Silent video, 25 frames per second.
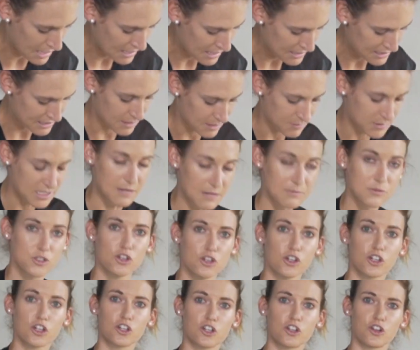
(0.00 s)
sometimes
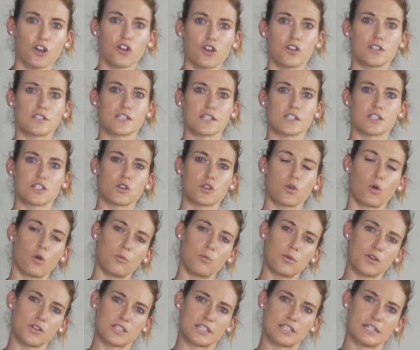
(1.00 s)
you can notice
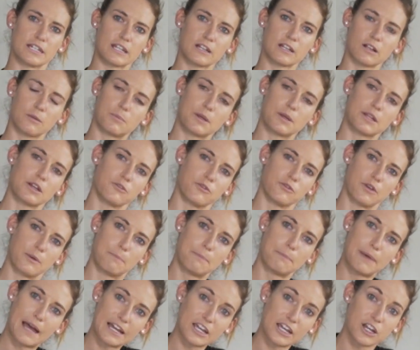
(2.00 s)
almost a little bit of a
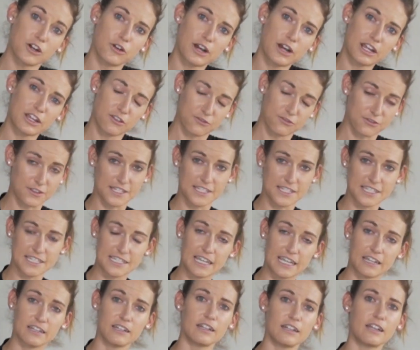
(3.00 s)
puckering of the
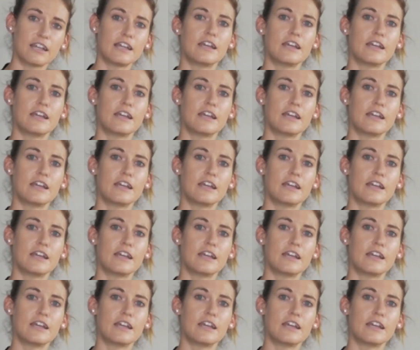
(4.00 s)
skin.